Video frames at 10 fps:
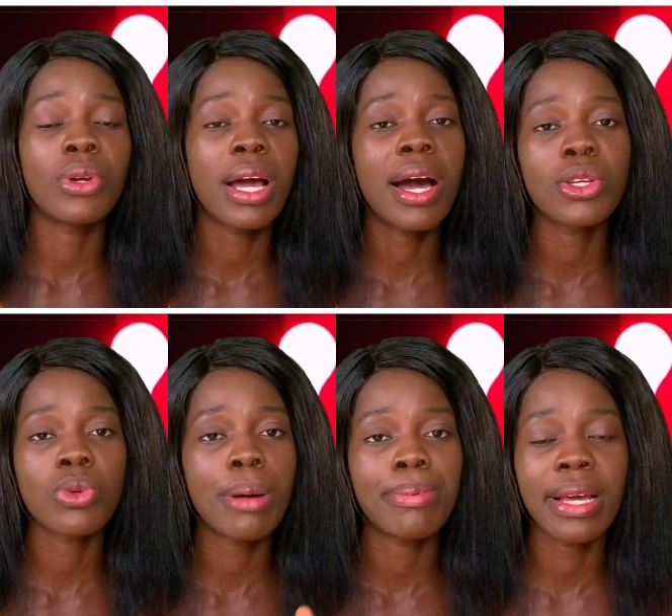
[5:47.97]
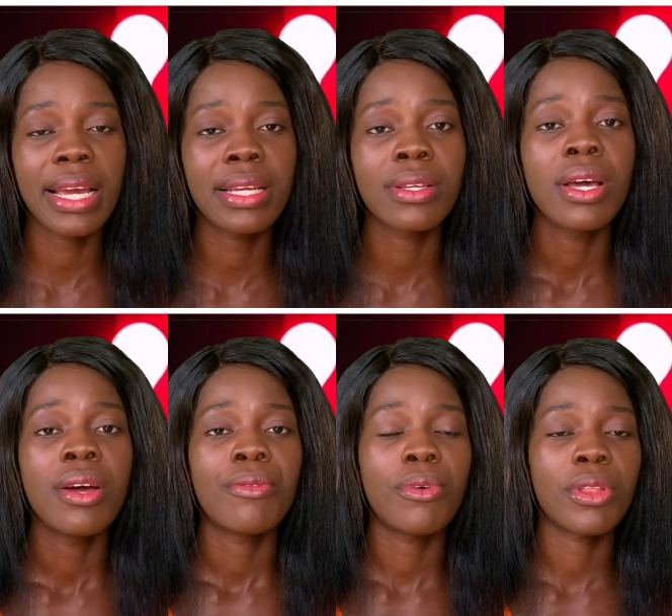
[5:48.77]
on how to apply
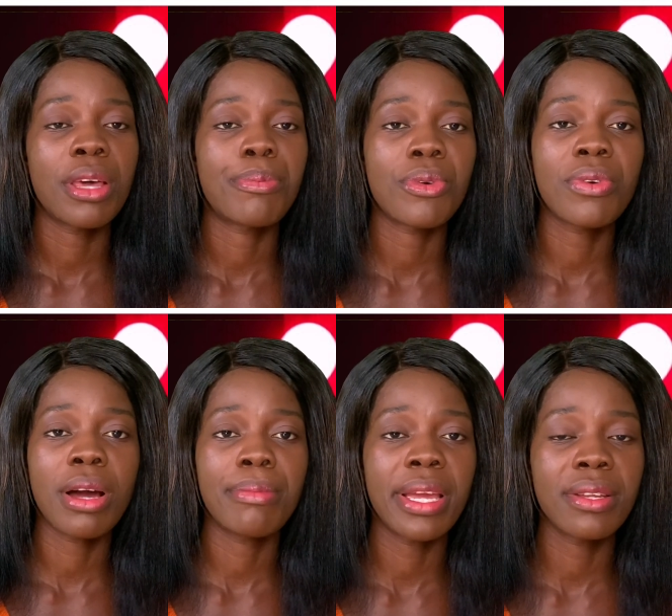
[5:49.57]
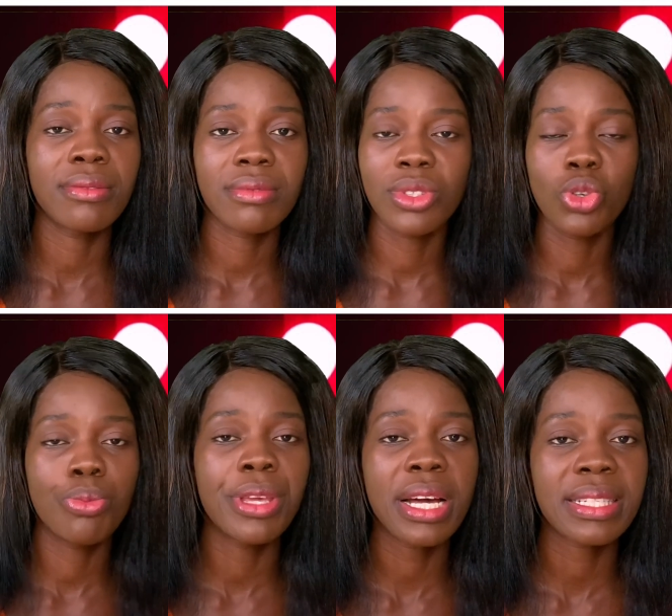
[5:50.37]
for the program, and you'll
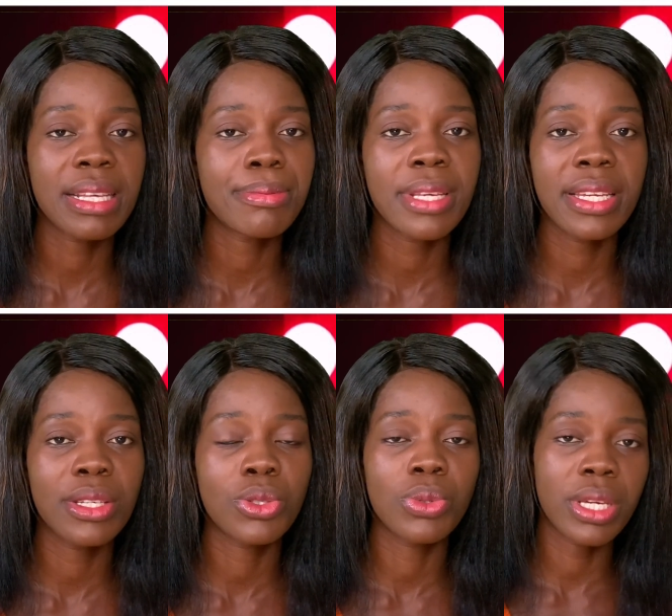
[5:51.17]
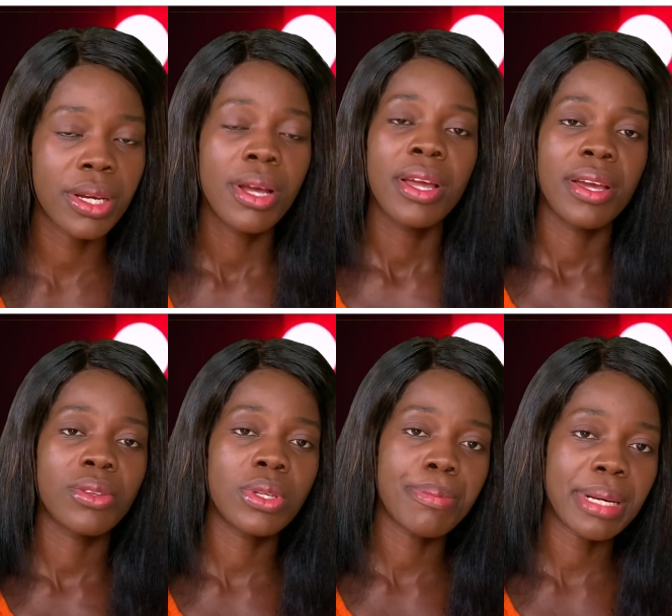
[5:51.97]
be accepted into
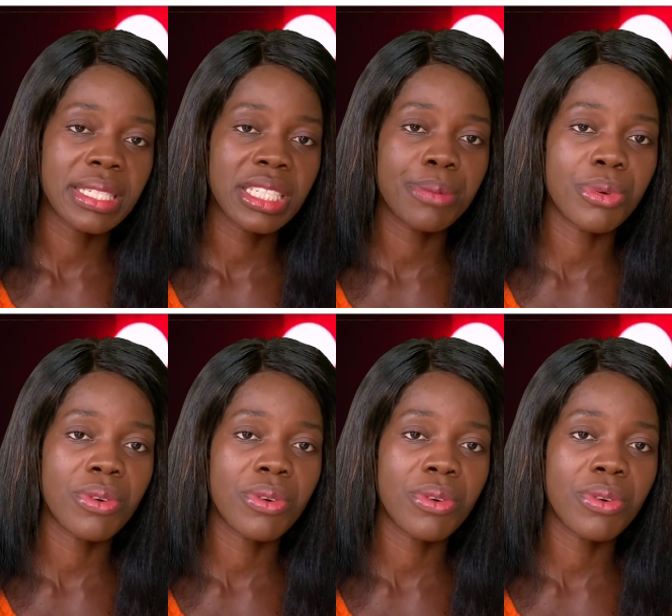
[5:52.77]
the partnership